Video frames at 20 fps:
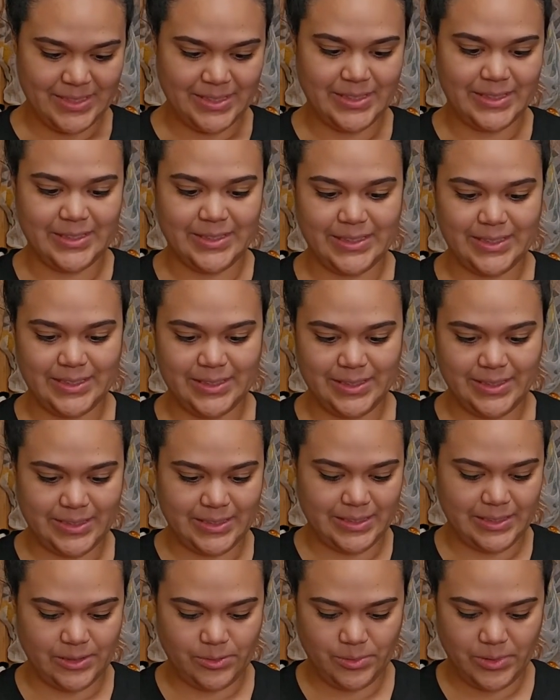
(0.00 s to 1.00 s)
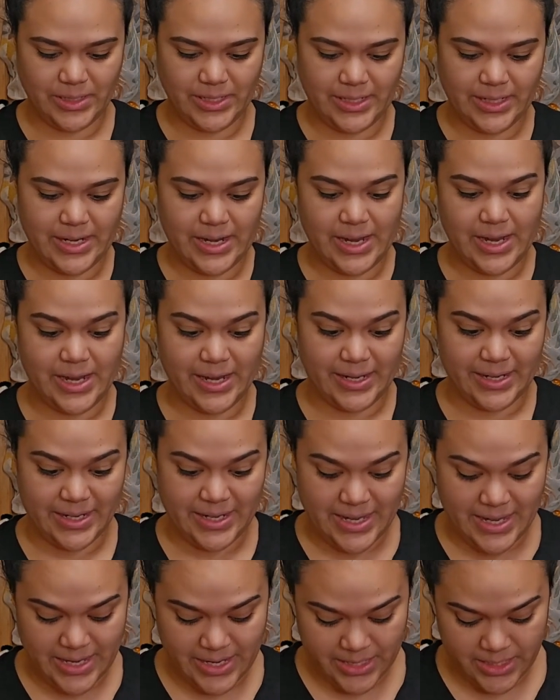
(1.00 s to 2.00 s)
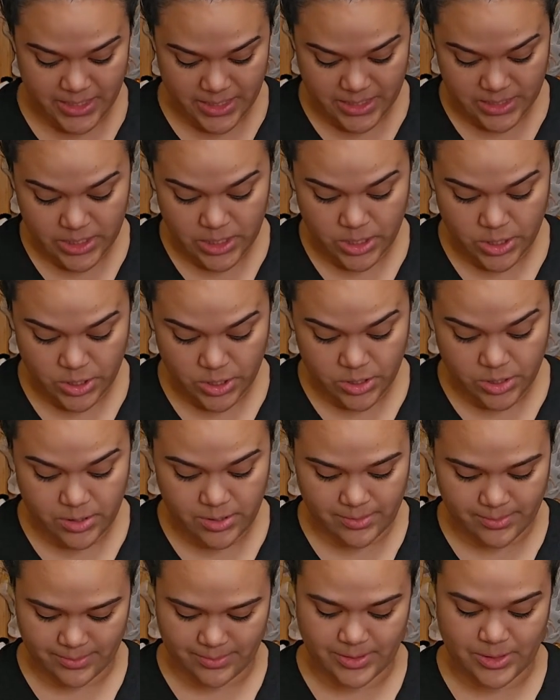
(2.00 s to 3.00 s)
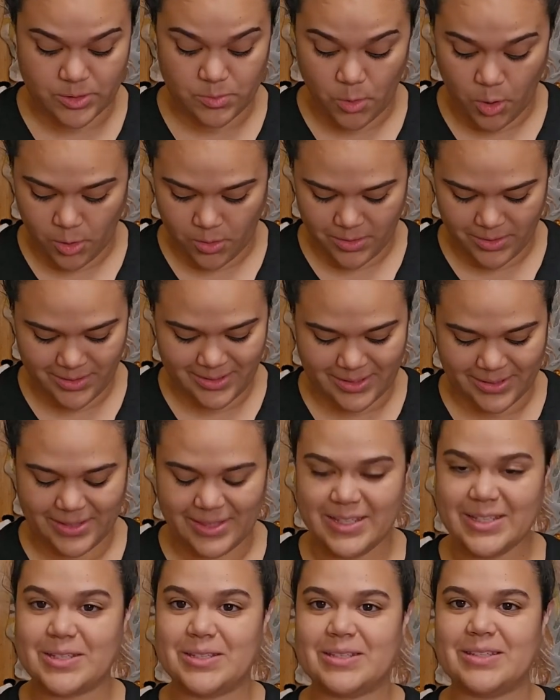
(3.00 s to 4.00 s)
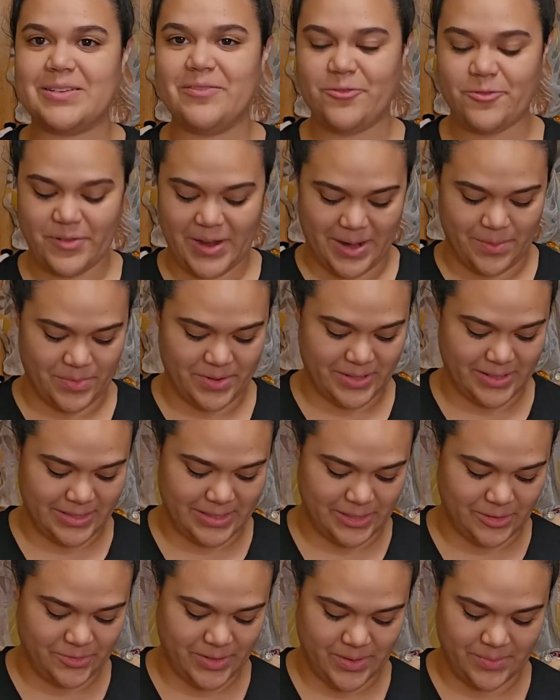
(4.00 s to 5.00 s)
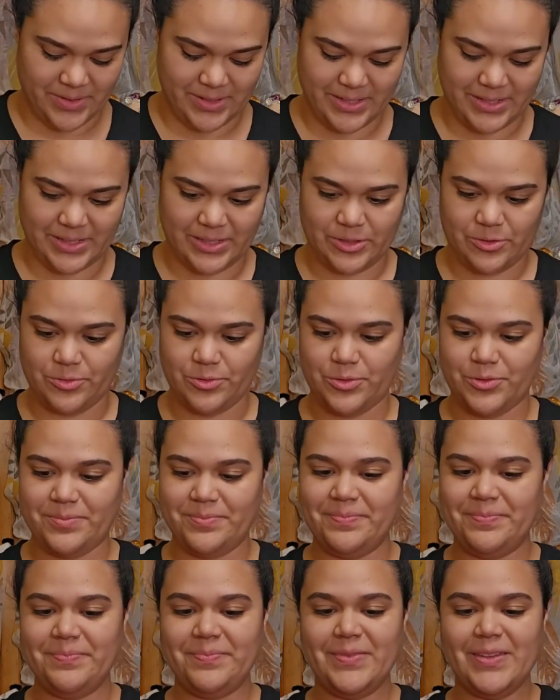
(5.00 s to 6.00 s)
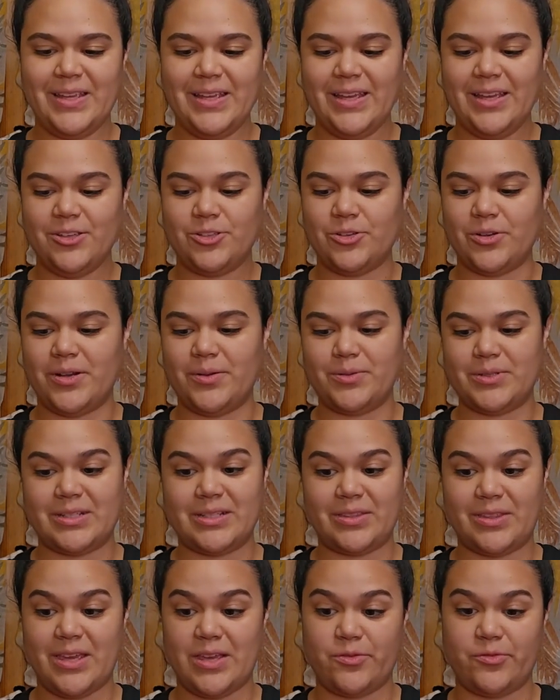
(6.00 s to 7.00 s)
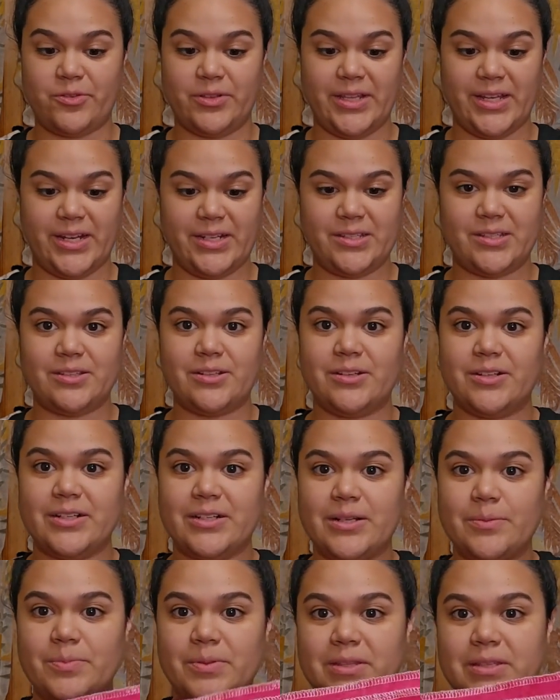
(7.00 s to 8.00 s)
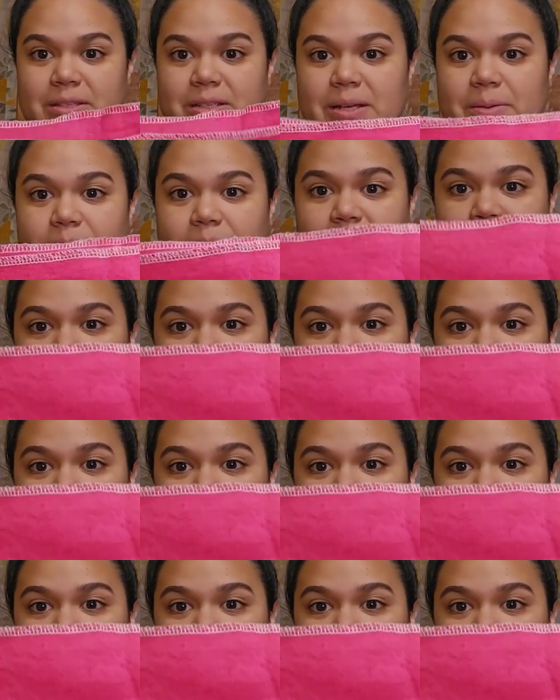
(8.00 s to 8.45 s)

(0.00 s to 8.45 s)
And this is what I got. It is small on this fabric. This fabric is huge. So I was thankful that I started up at the top.